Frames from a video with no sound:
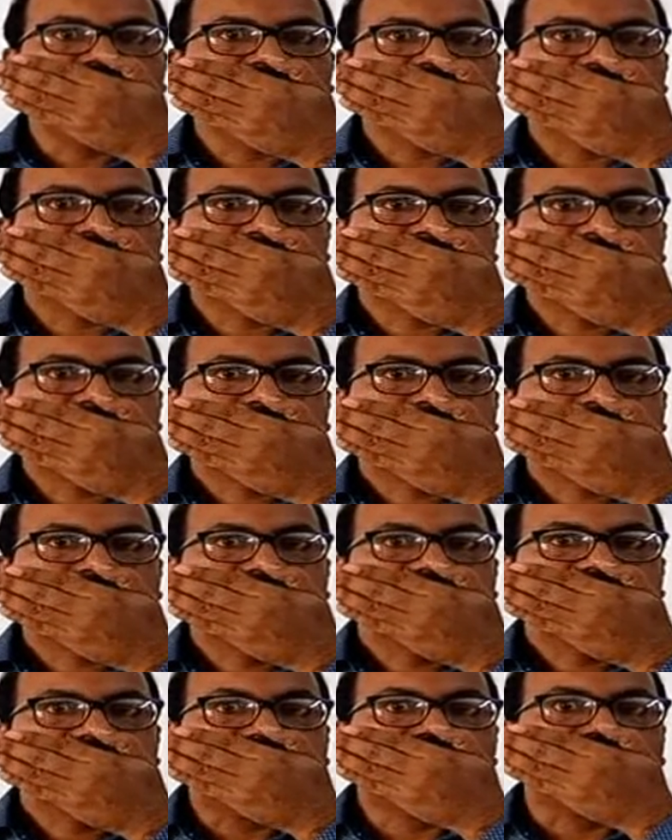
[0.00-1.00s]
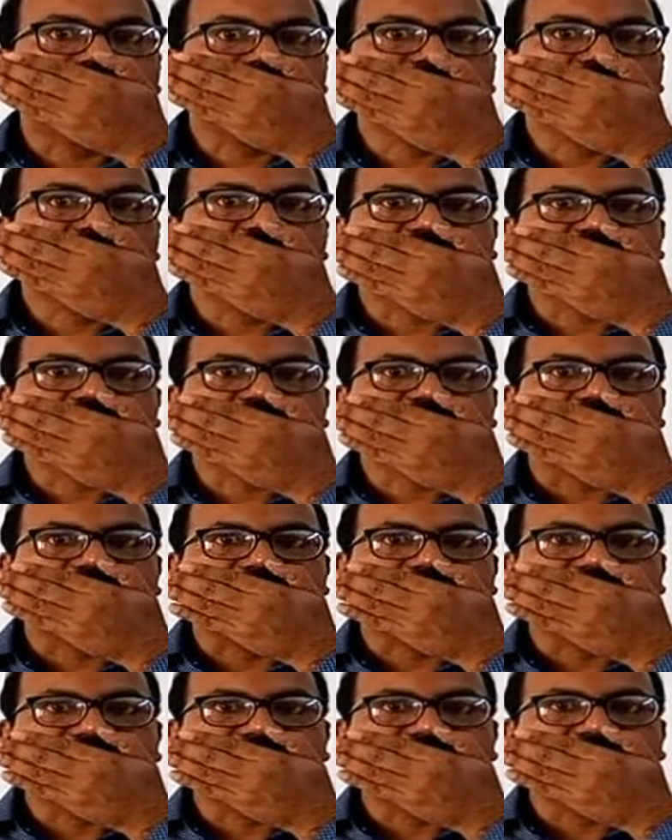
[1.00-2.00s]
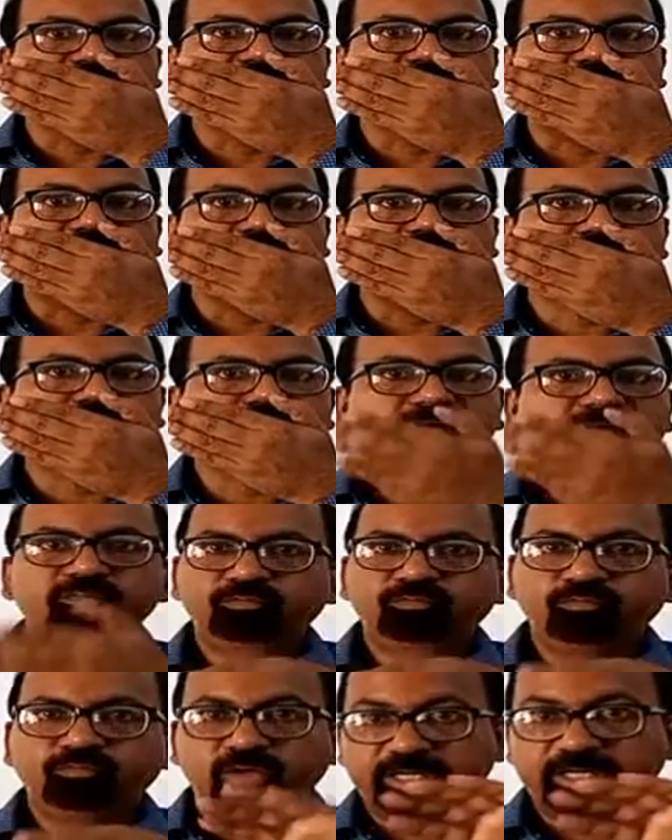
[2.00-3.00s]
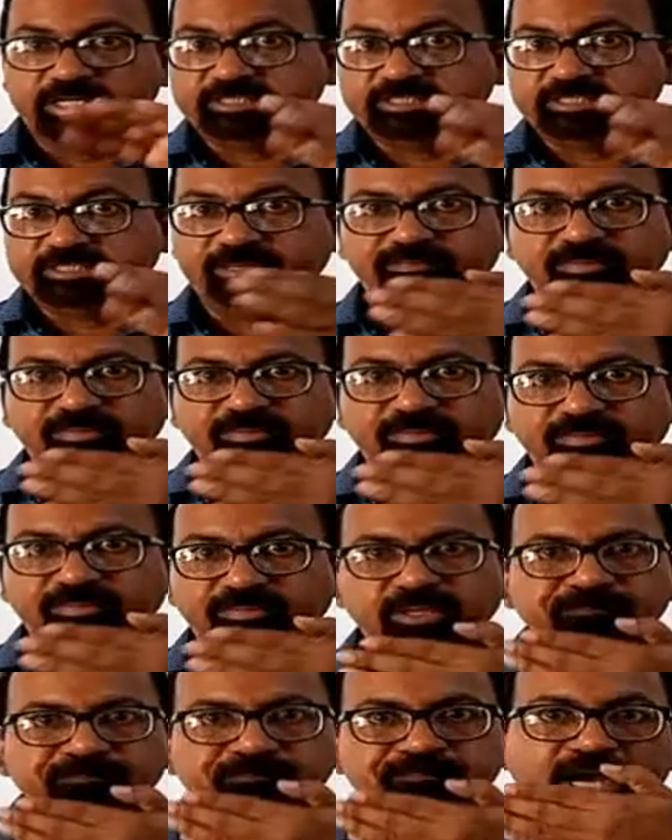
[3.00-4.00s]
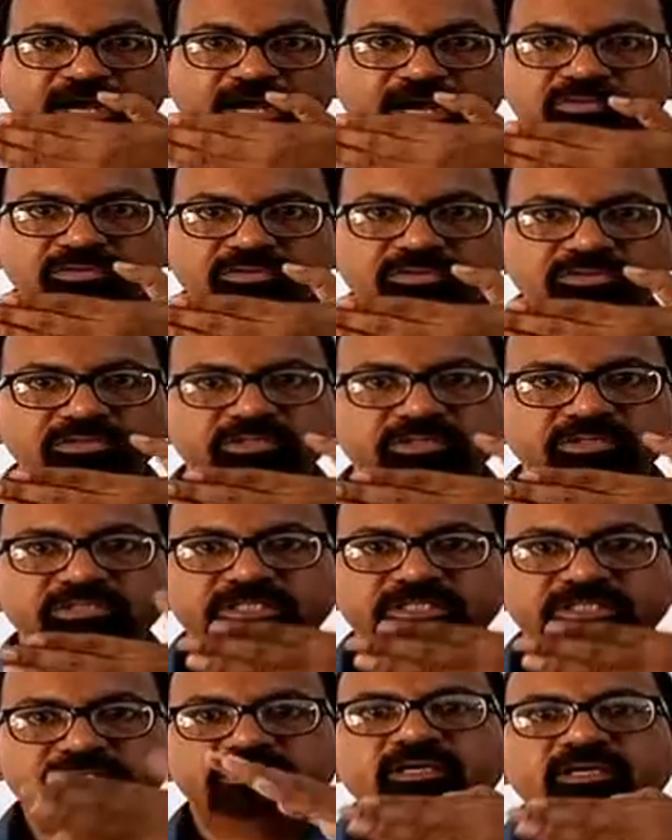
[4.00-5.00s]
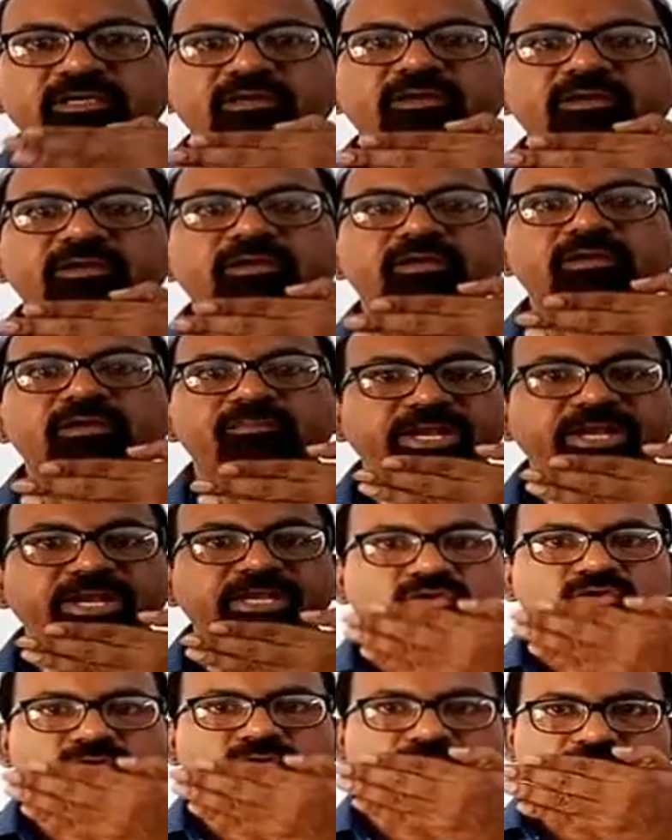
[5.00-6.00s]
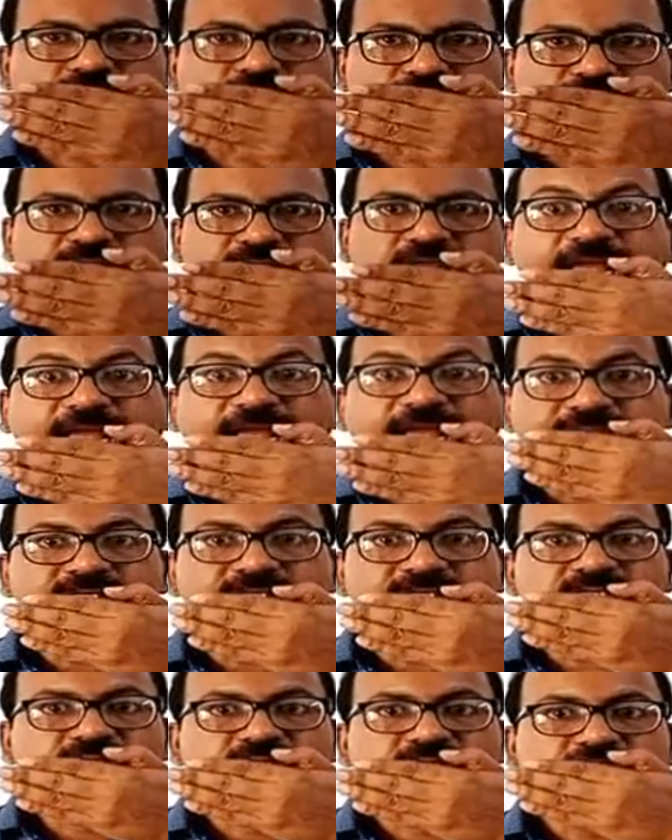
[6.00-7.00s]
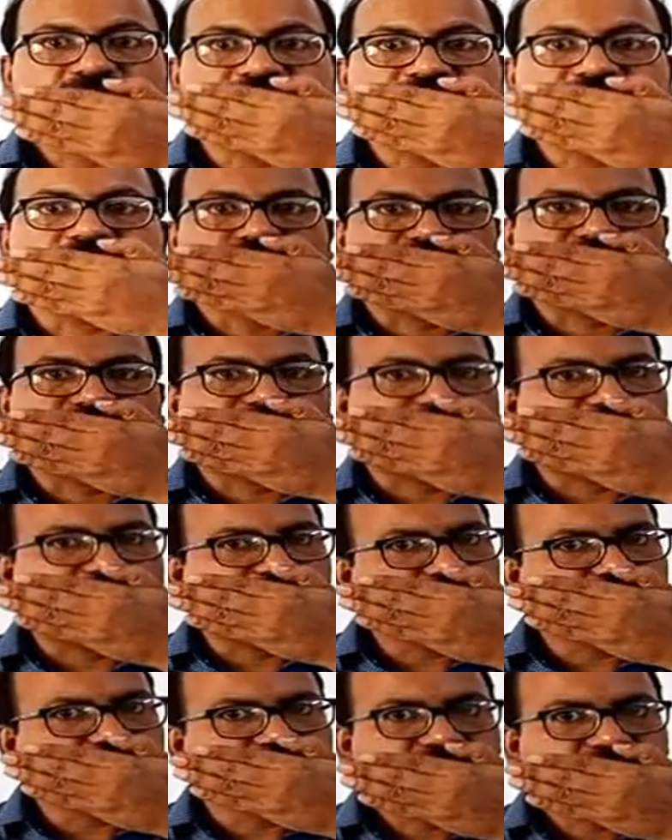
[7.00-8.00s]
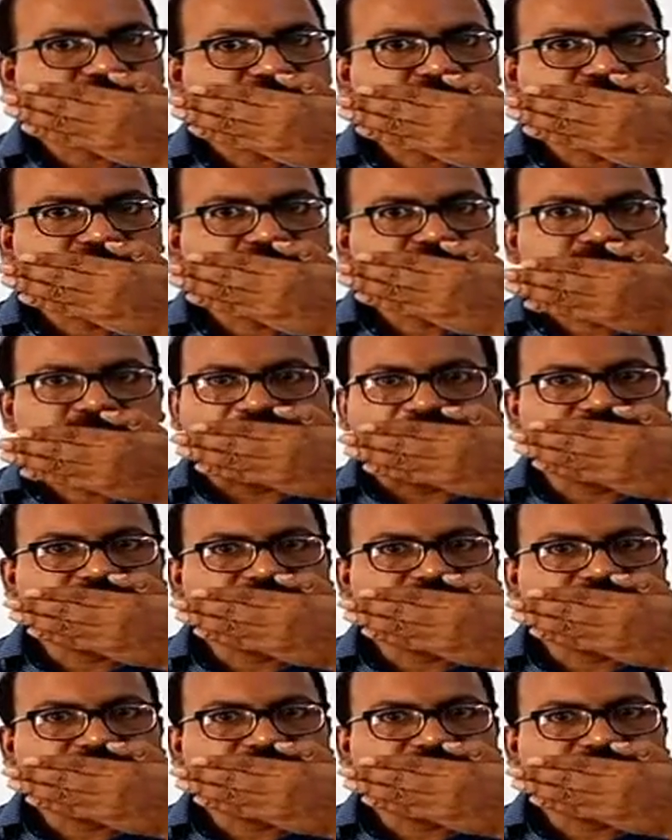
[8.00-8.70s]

that something is coming out, for example, now just bring your hand near to your mouth and